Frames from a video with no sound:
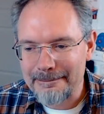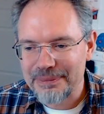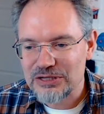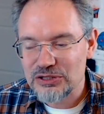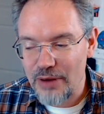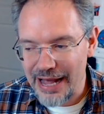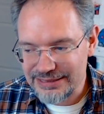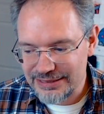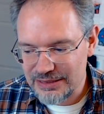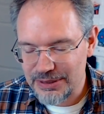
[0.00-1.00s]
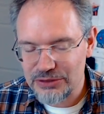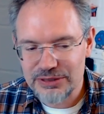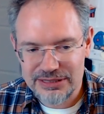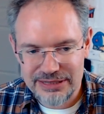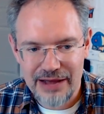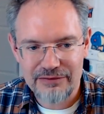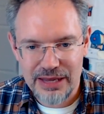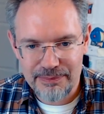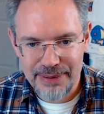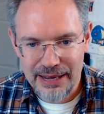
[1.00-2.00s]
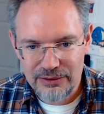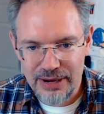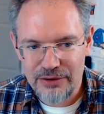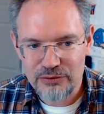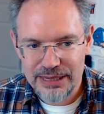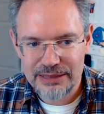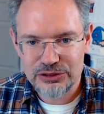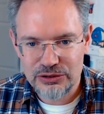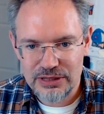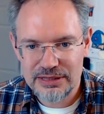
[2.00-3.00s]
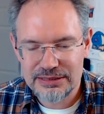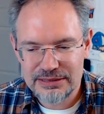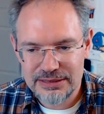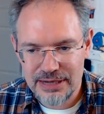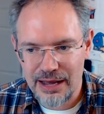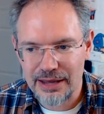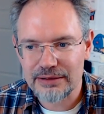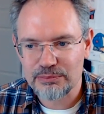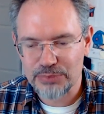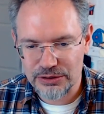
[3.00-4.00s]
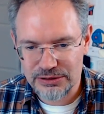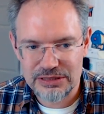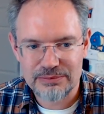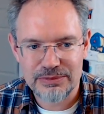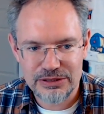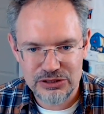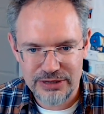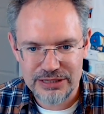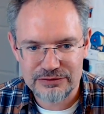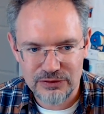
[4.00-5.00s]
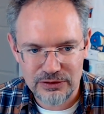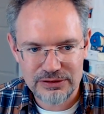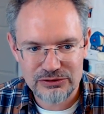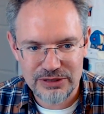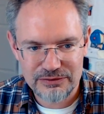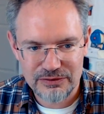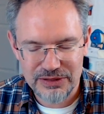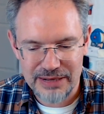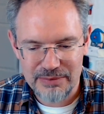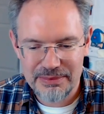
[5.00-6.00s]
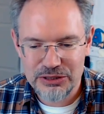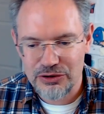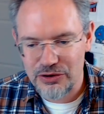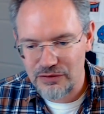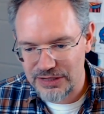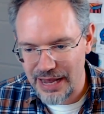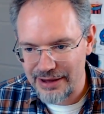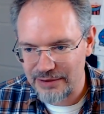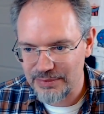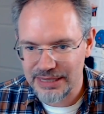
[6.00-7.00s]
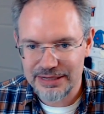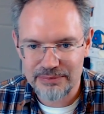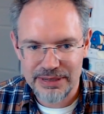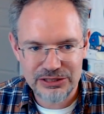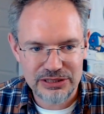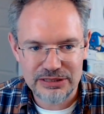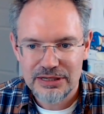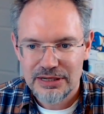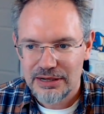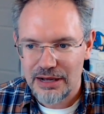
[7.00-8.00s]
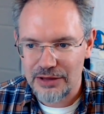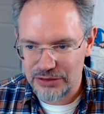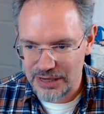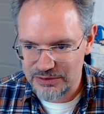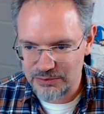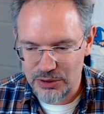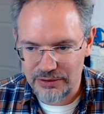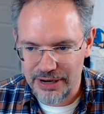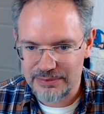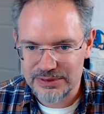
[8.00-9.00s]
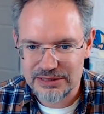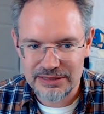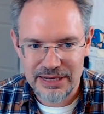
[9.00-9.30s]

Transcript: So asking somebody who doesn't have that background, making sure that this is not burdensome or stressful for them. But let me turn it over to Adam, and he can mention other types of programs and